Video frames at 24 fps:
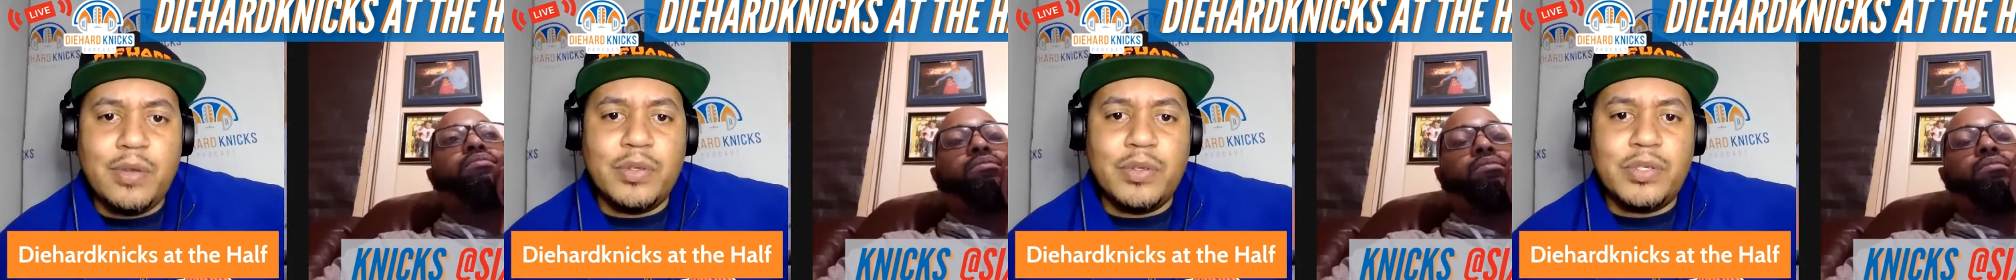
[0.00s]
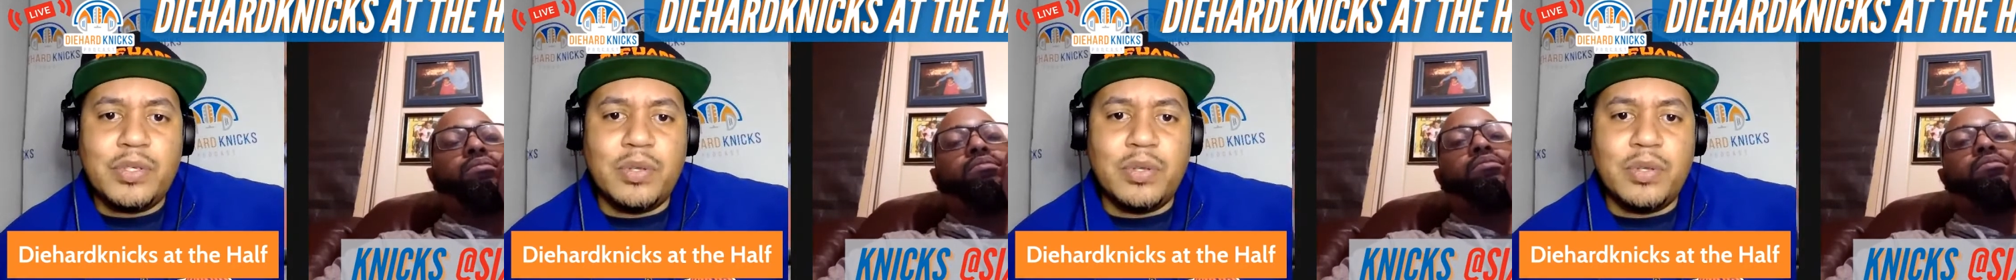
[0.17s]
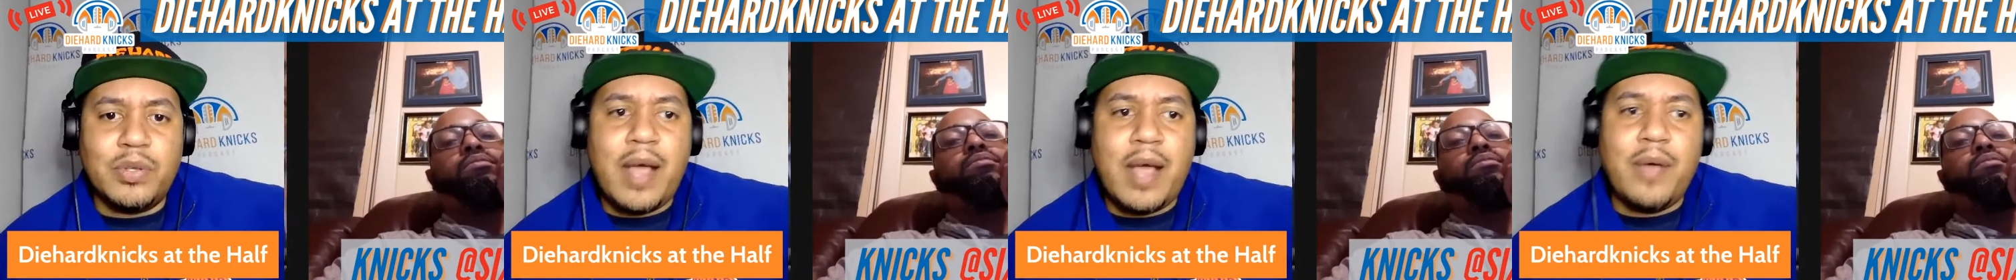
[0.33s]

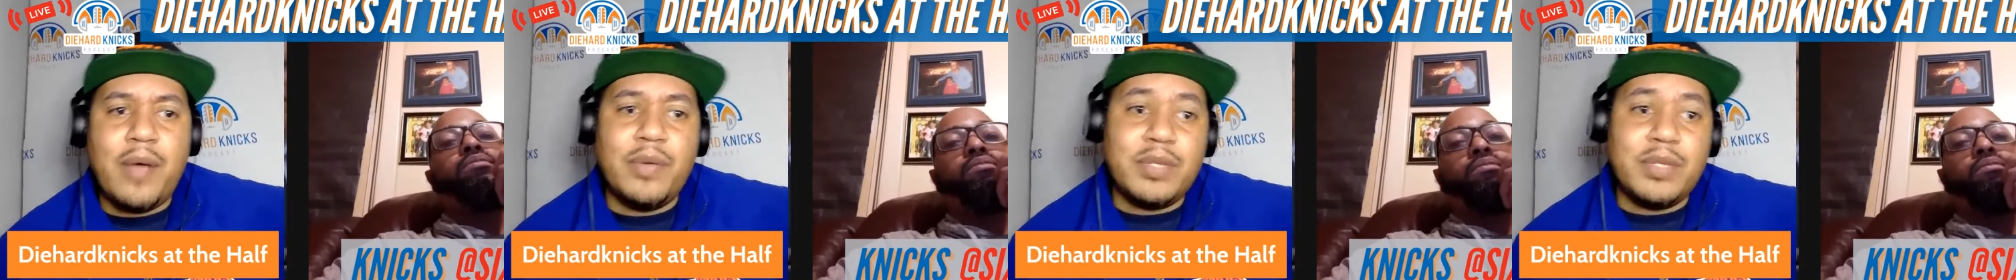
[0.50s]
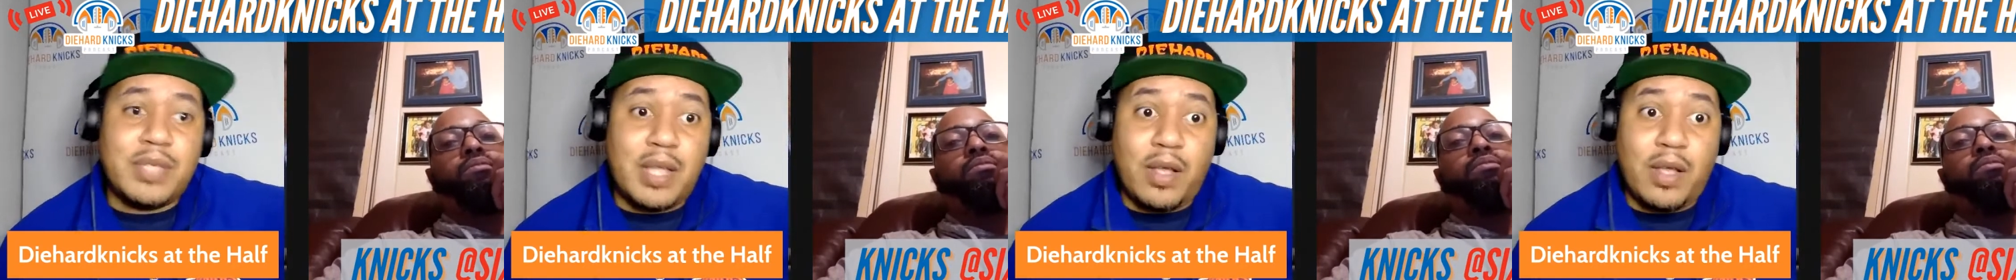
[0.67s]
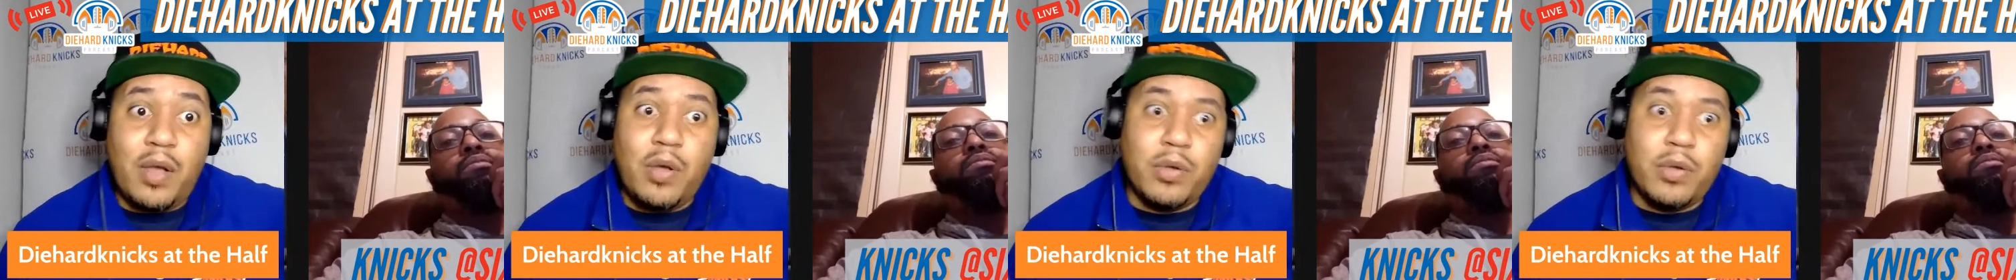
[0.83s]
So now
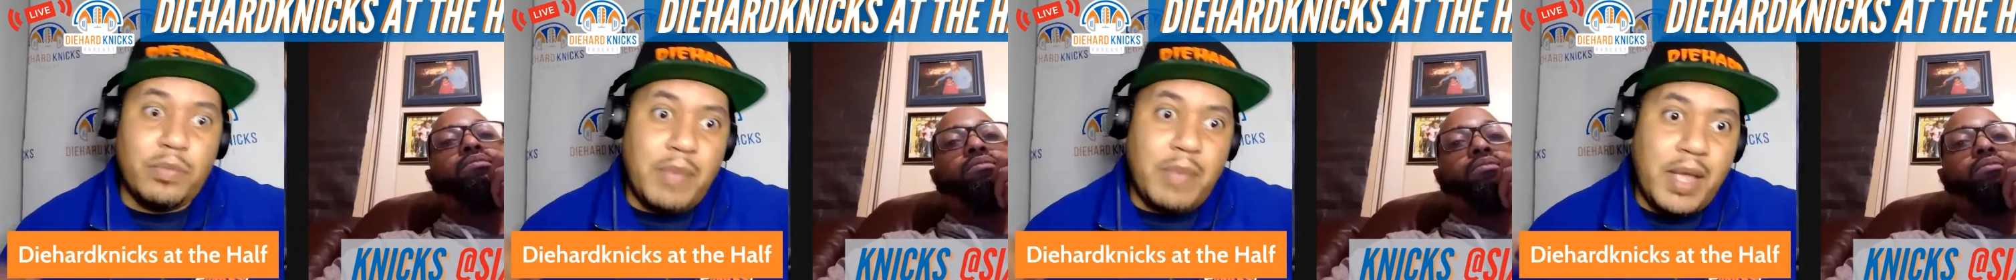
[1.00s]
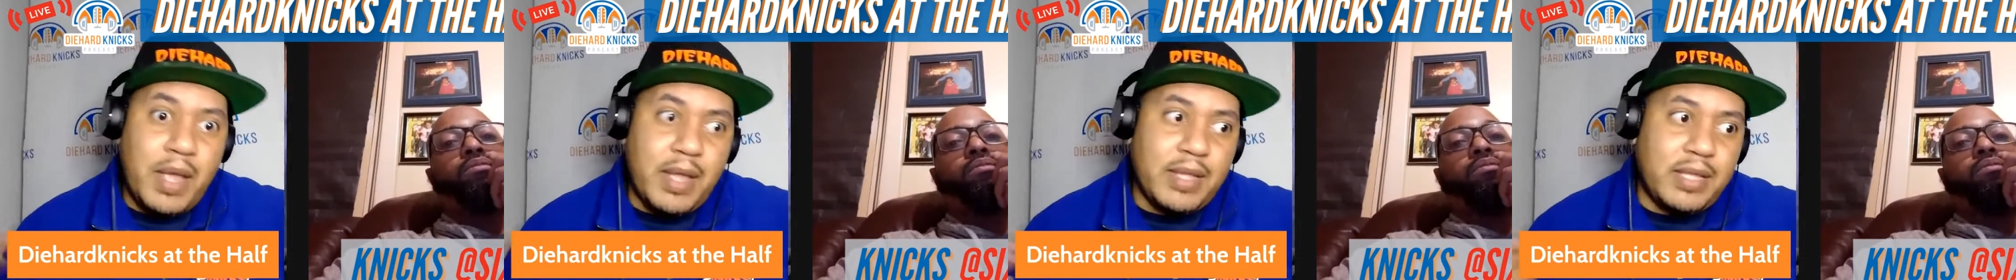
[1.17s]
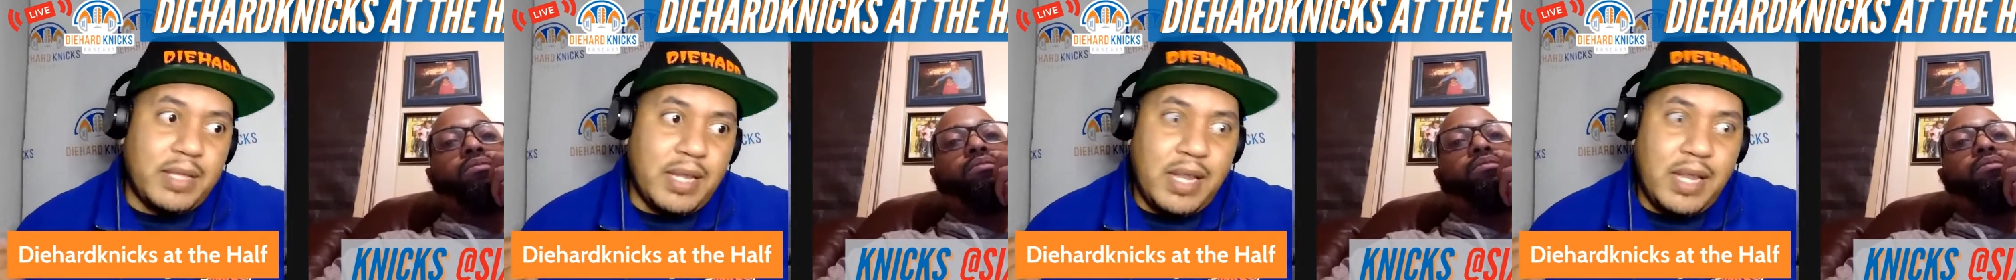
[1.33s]
it's like, oh
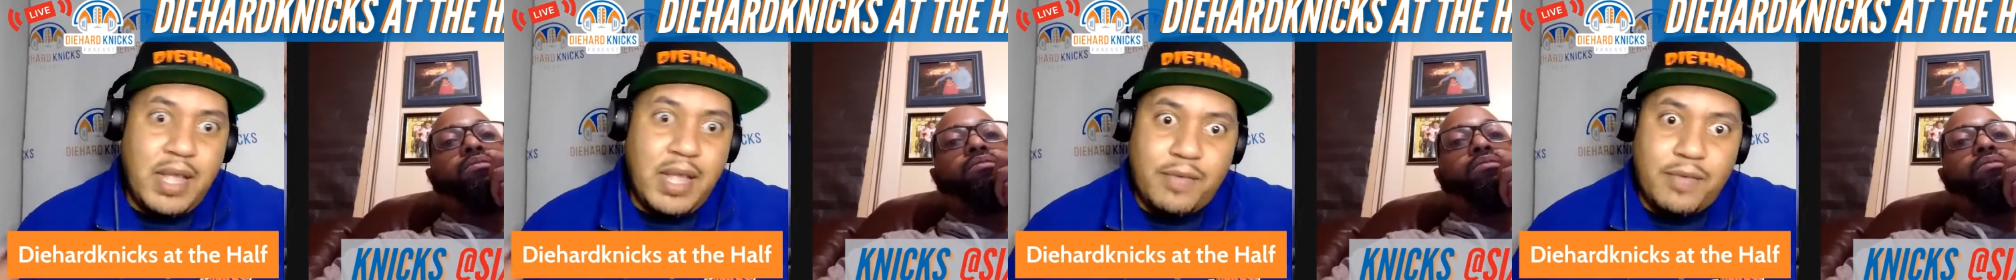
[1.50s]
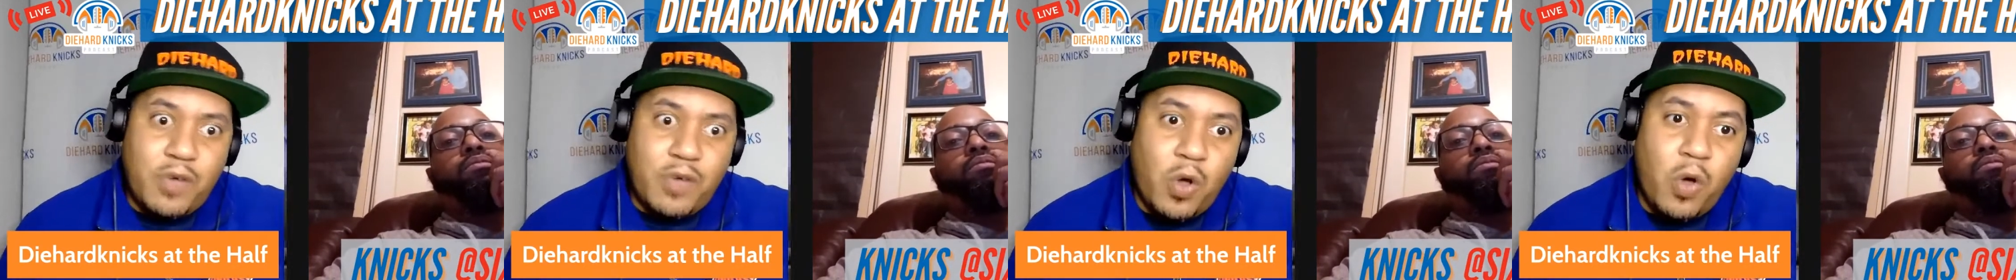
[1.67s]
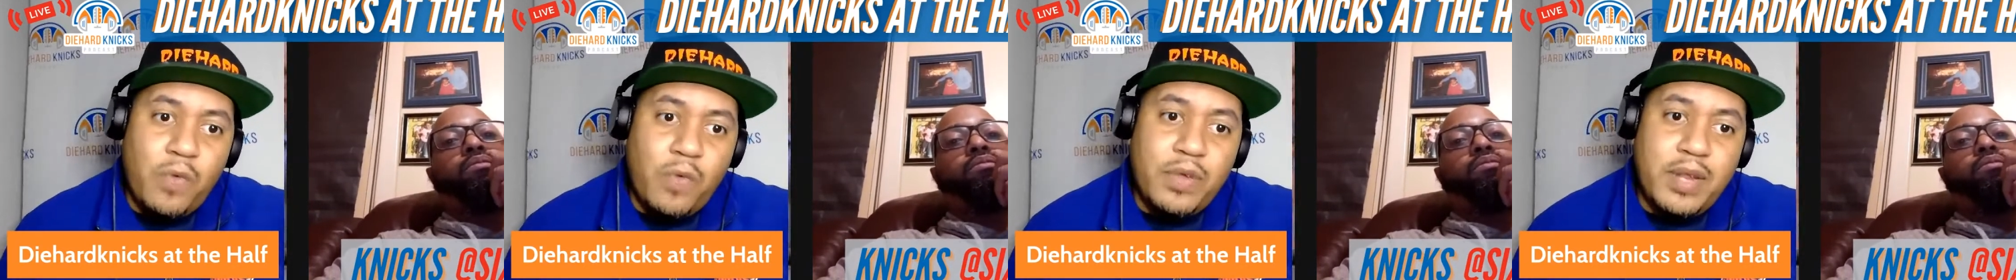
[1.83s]
man, did he
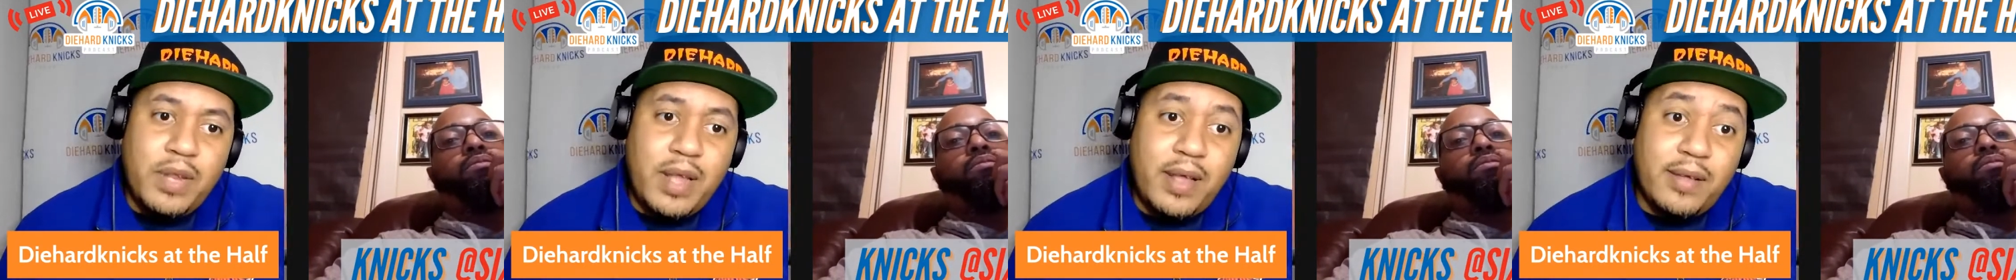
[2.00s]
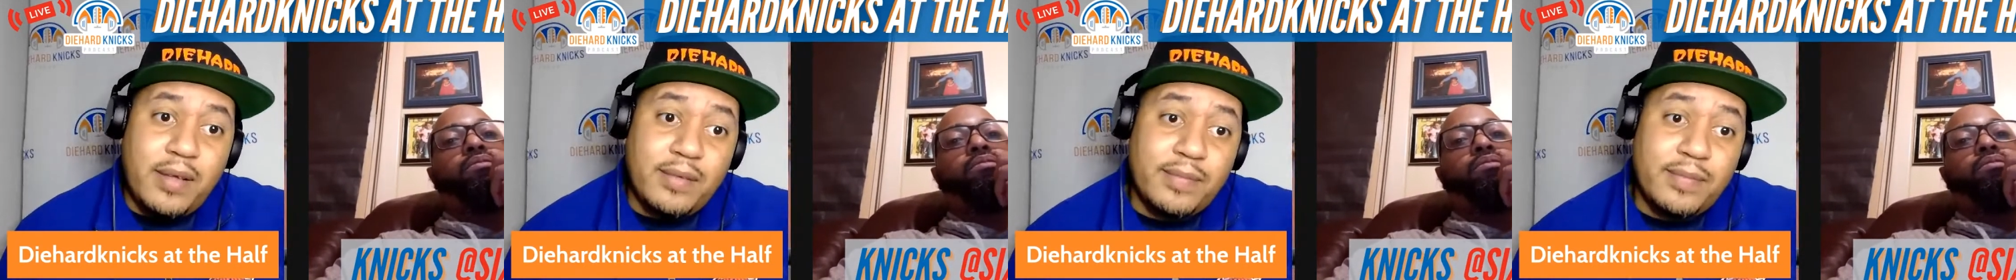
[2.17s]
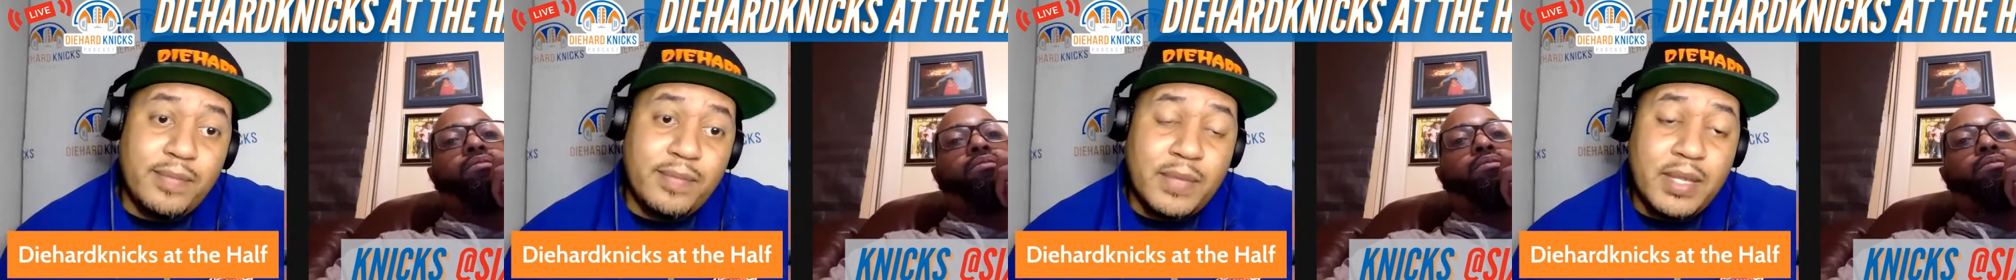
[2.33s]
have COVID
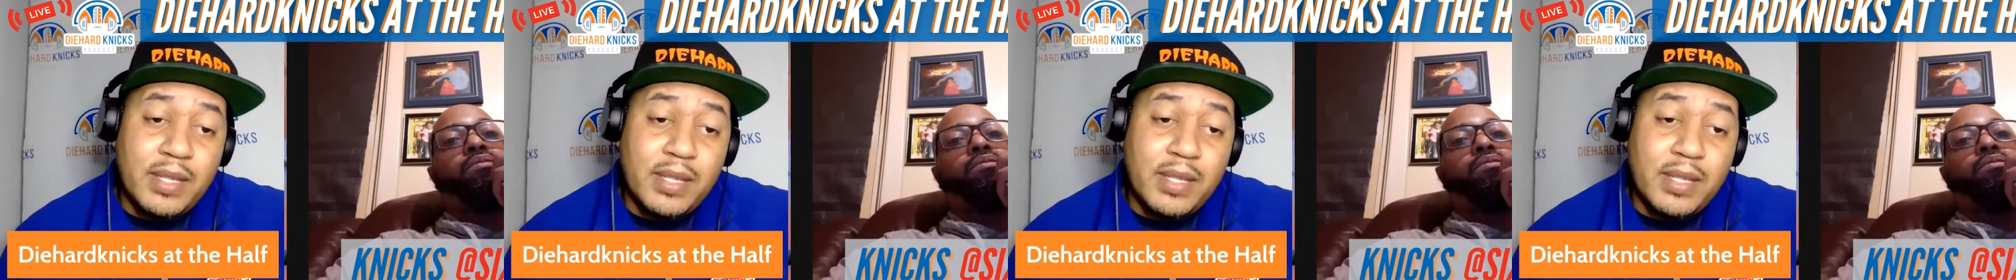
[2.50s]
now?